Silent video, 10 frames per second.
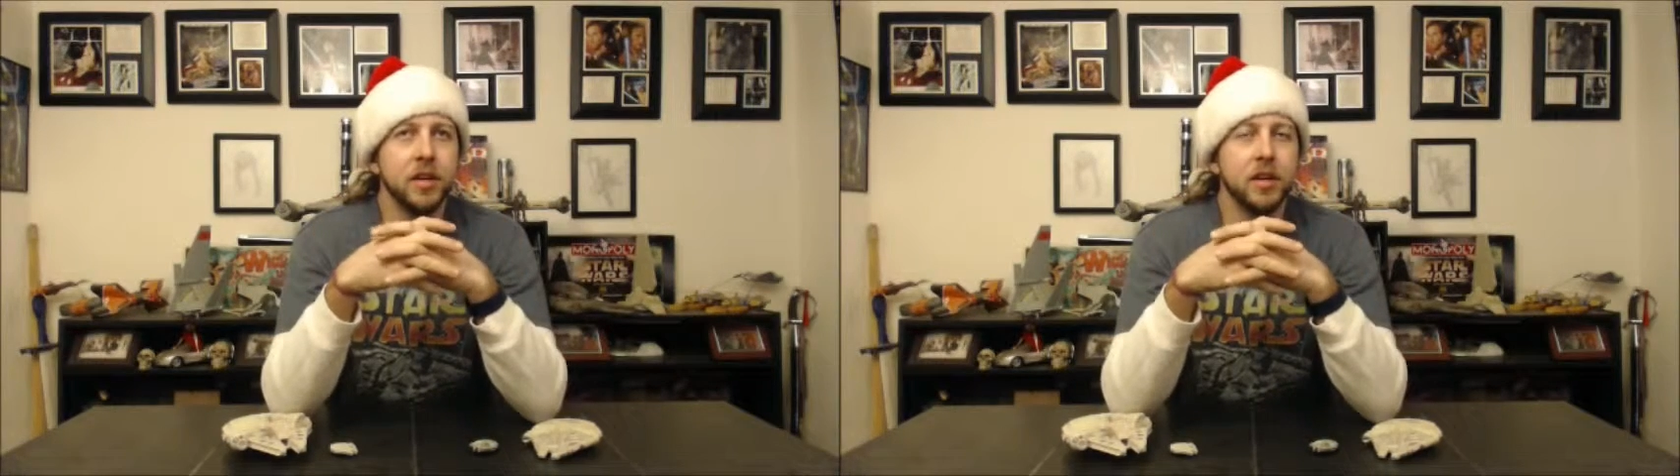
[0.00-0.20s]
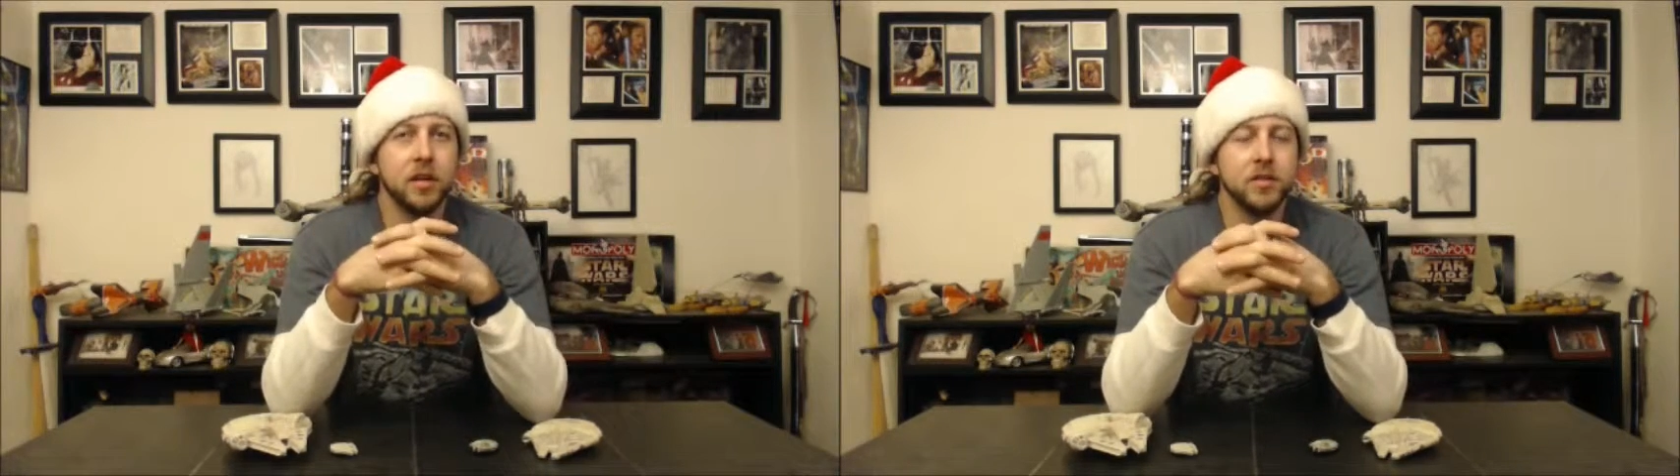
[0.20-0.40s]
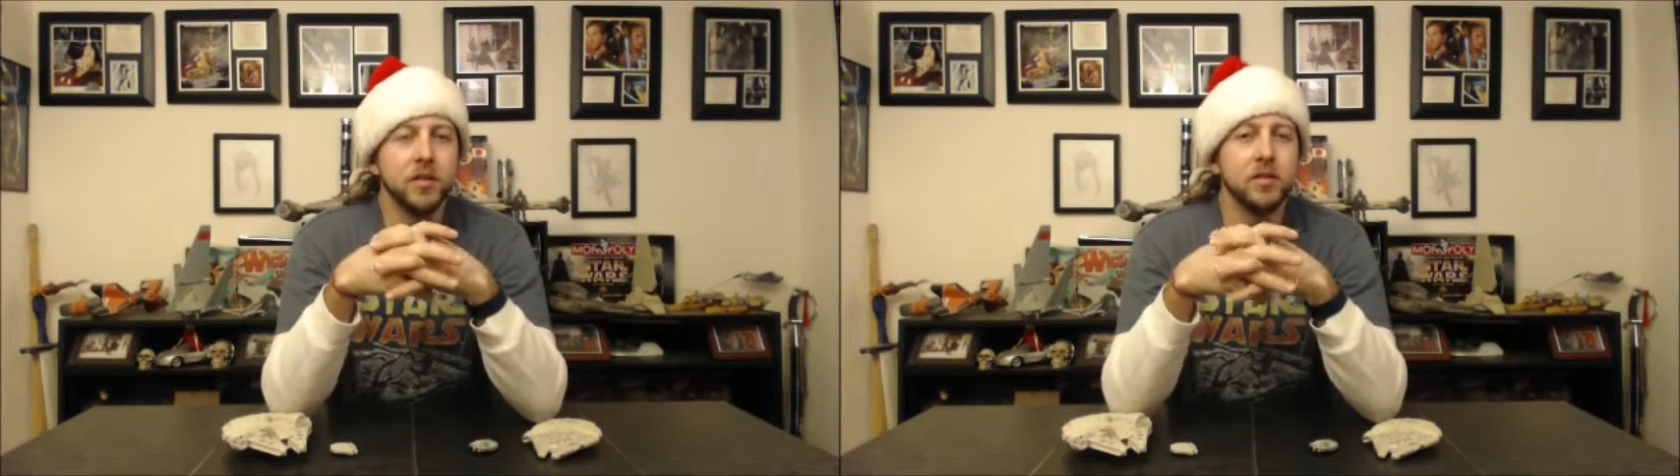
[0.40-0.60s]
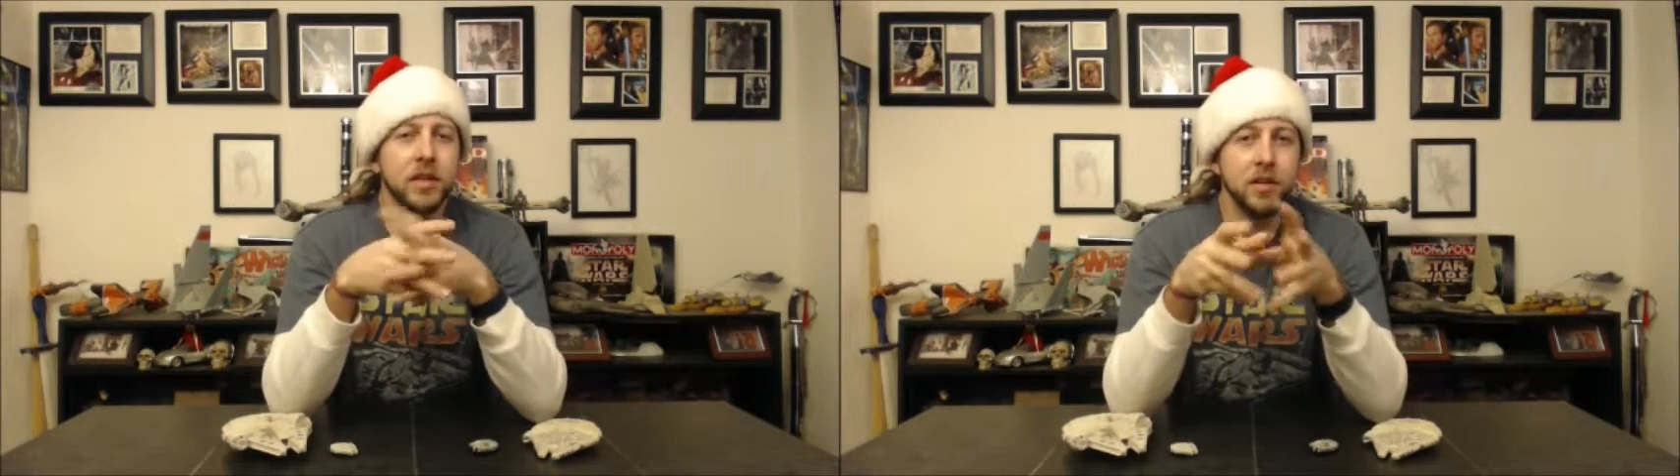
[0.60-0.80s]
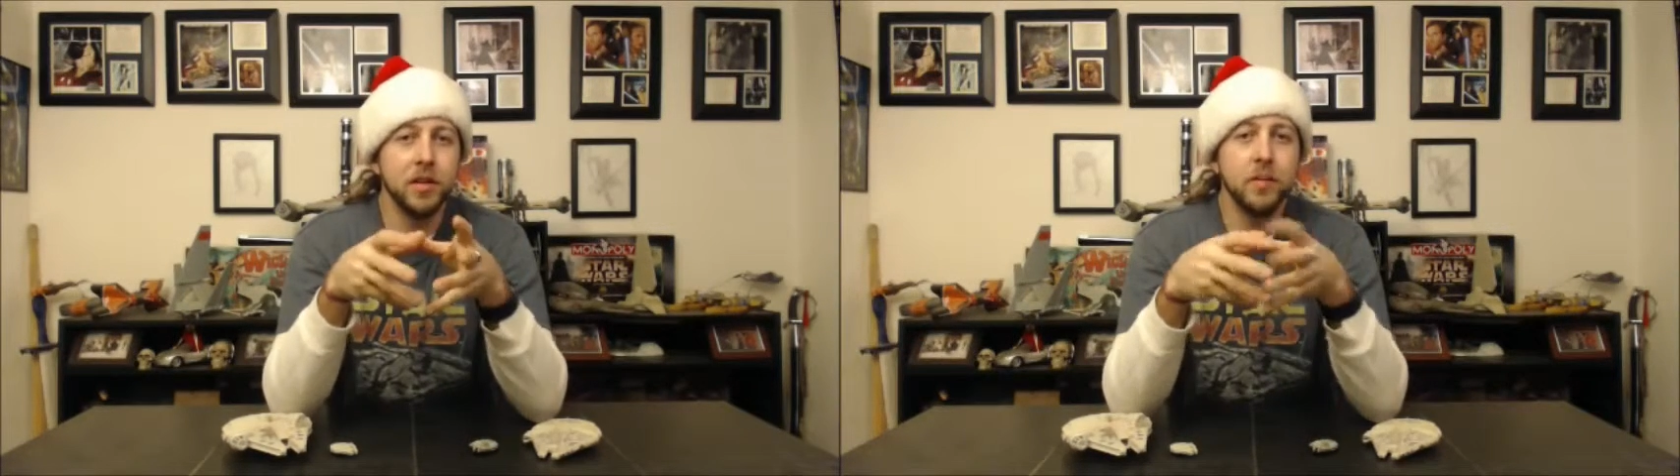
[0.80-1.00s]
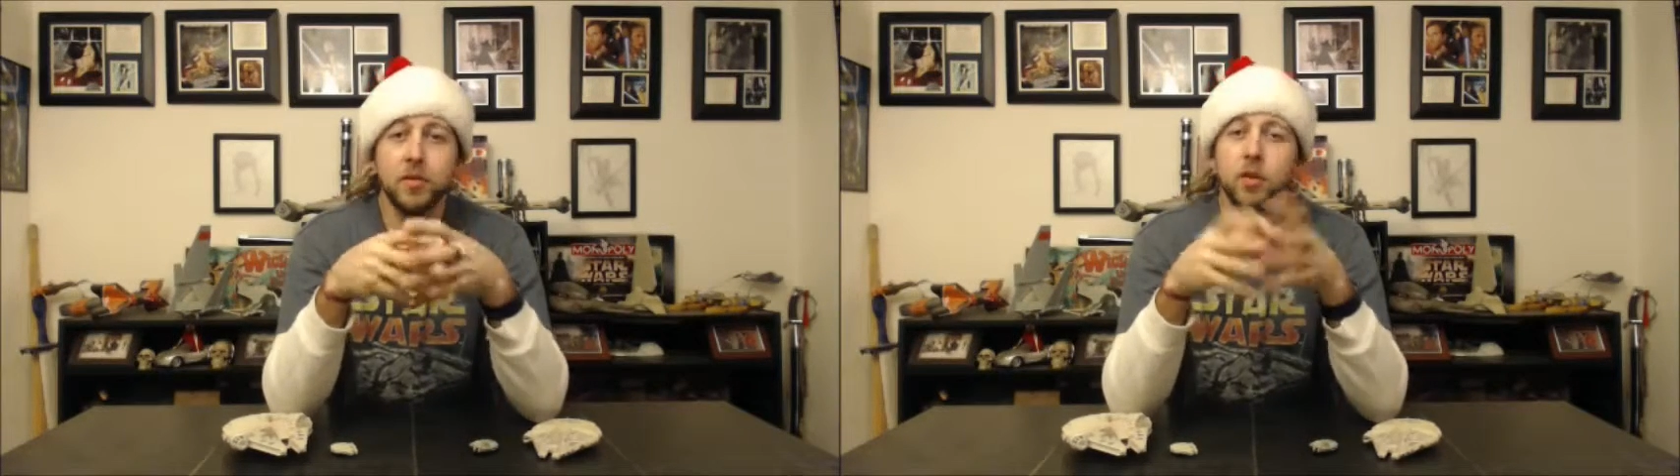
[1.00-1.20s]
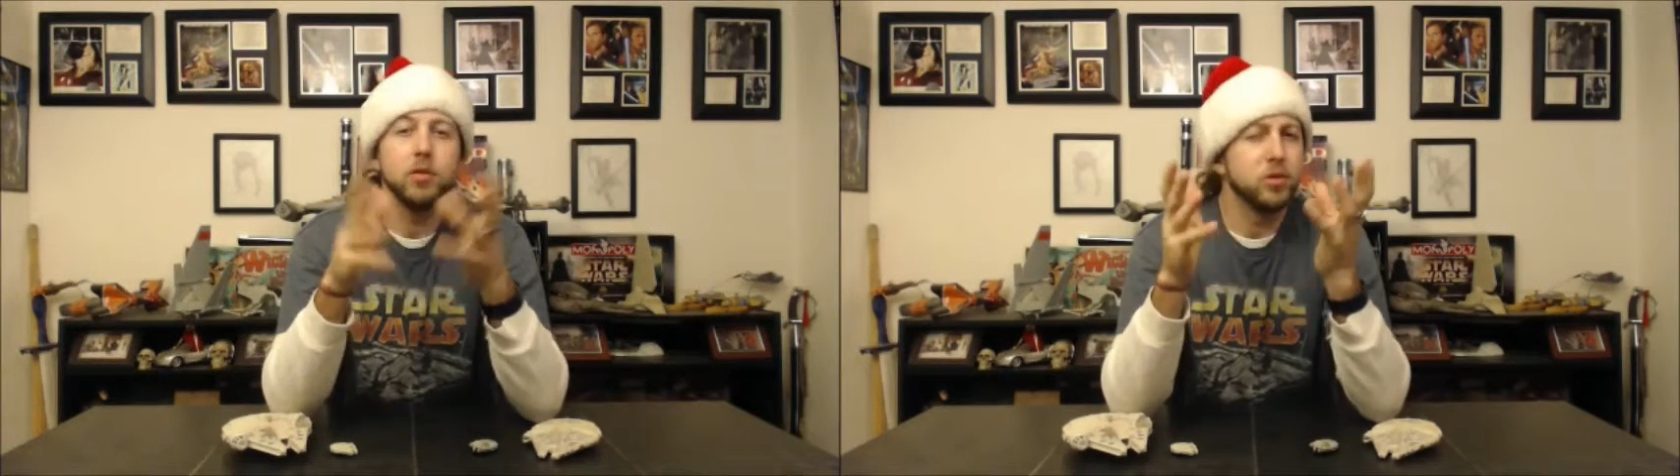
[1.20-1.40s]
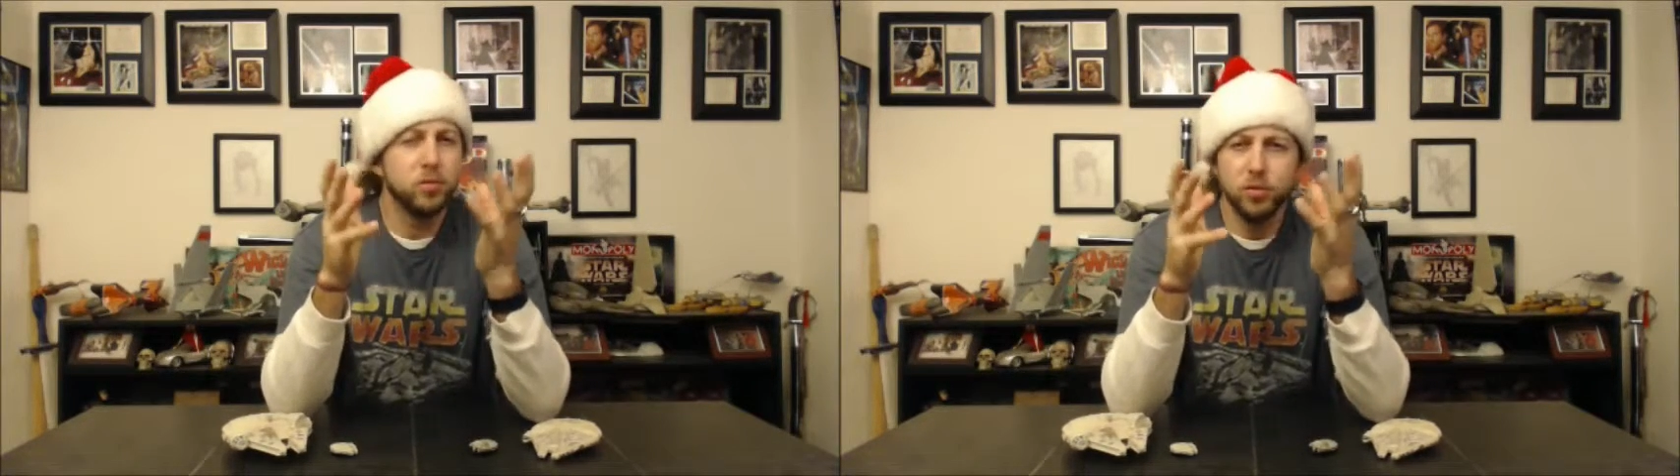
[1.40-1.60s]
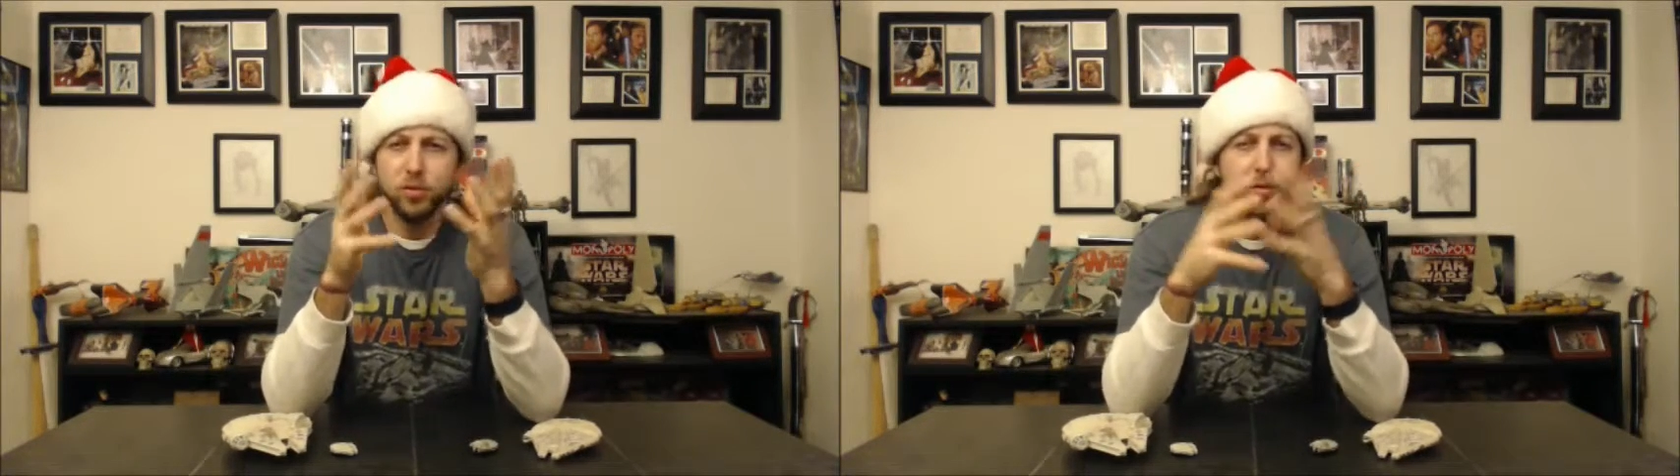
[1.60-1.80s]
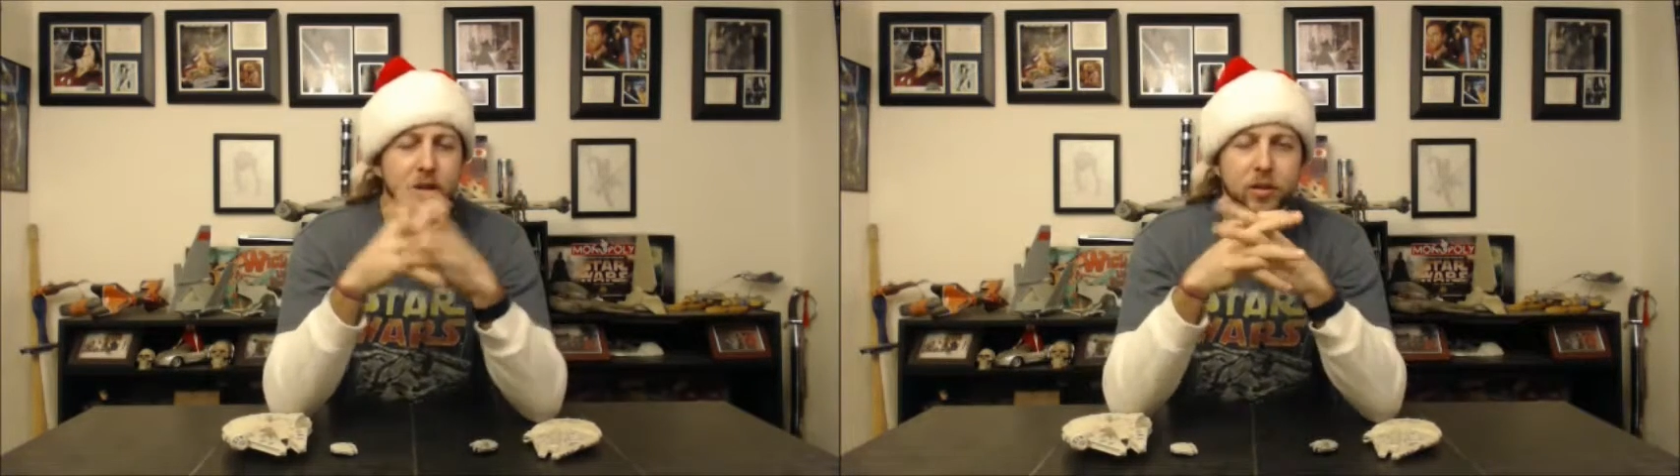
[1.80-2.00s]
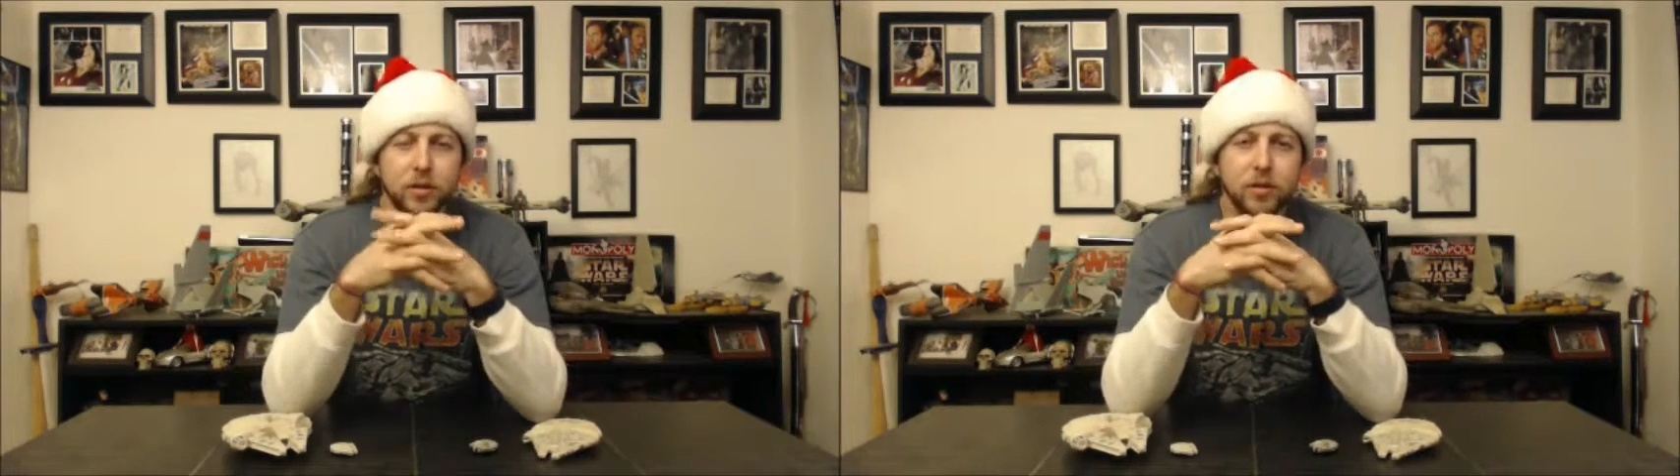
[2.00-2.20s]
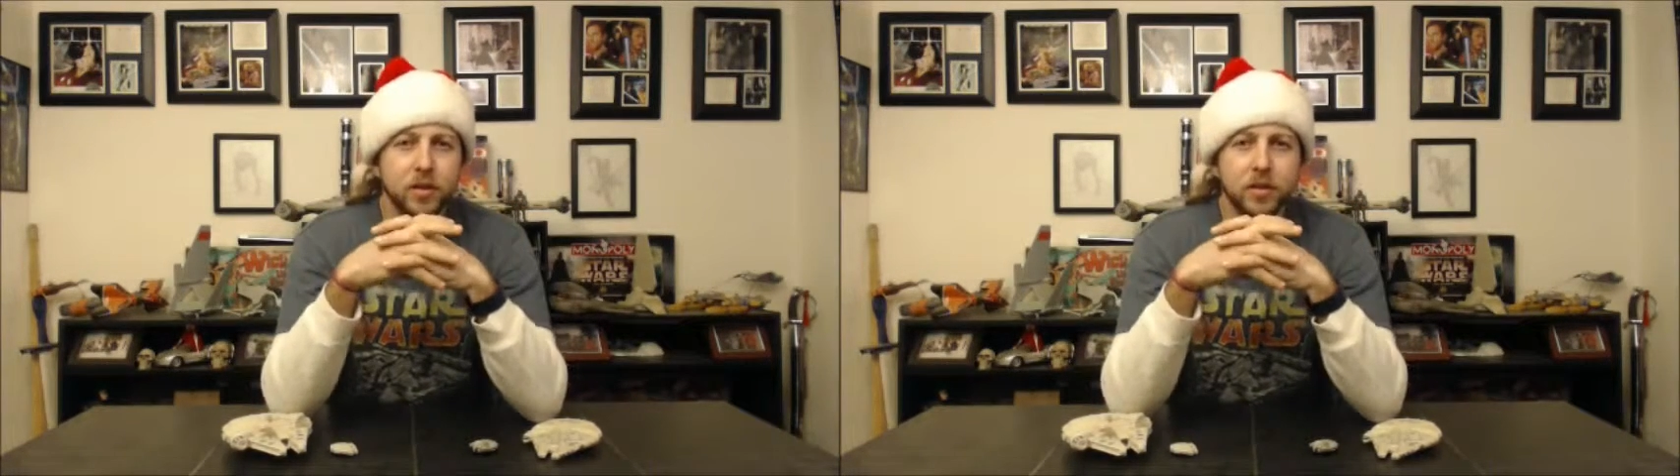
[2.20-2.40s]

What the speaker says: Han Solo telling them it's all true, you know,